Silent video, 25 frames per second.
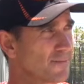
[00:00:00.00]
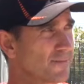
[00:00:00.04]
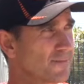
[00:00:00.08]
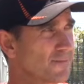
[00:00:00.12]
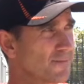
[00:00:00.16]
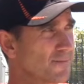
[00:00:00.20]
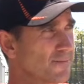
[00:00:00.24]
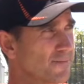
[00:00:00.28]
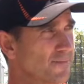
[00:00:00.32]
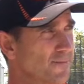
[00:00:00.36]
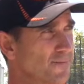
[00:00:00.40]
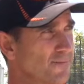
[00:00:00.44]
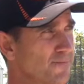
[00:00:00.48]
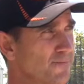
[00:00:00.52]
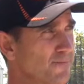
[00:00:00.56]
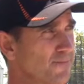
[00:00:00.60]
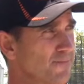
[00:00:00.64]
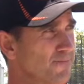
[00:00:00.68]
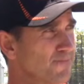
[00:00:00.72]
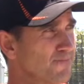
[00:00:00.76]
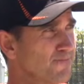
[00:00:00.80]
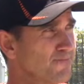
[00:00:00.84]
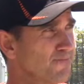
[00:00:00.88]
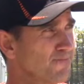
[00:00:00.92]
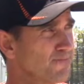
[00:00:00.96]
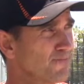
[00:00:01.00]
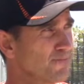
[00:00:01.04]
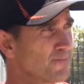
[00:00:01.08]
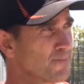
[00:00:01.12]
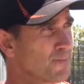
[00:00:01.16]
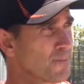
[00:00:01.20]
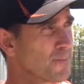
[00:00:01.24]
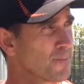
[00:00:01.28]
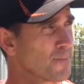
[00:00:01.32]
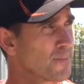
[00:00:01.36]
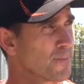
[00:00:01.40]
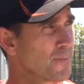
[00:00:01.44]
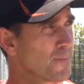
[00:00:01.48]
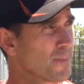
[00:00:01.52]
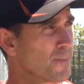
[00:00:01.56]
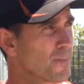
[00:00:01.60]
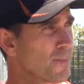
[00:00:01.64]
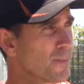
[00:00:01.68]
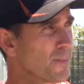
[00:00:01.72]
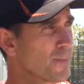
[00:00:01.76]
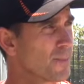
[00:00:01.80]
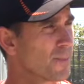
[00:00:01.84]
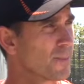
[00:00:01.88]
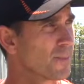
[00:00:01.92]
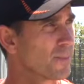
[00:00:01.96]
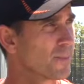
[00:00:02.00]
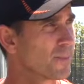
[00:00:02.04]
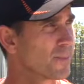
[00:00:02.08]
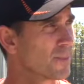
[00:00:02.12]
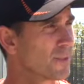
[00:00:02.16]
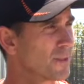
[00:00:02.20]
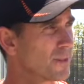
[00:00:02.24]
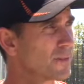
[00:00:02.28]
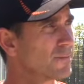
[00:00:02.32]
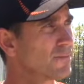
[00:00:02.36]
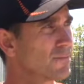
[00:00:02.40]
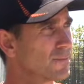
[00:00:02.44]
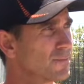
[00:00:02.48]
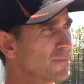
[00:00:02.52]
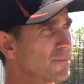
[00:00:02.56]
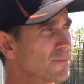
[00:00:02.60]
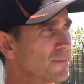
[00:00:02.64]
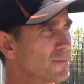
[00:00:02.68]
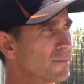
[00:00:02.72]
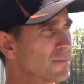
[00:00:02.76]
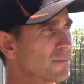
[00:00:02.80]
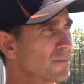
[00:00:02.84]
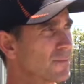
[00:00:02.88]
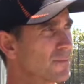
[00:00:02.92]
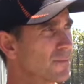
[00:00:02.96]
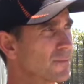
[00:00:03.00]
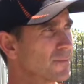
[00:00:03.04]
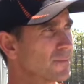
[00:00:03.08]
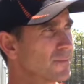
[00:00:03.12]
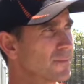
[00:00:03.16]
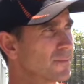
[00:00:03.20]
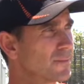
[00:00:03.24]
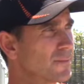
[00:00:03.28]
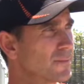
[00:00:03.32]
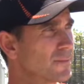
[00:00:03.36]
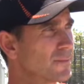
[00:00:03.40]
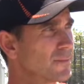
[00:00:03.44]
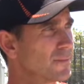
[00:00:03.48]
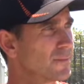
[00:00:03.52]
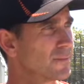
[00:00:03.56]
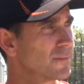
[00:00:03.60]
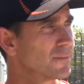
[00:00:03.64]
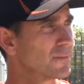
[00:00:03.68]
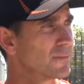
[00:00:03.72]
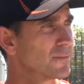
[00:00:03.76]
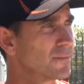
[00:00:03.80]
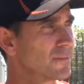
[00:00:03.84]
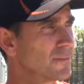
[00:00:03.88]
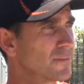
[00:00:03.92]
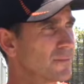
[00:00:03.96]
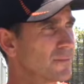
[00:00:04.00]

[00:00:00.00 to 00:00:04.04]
And just to talk about Ashton being homesick and that sort of thing, do you think he'll be in WA next season?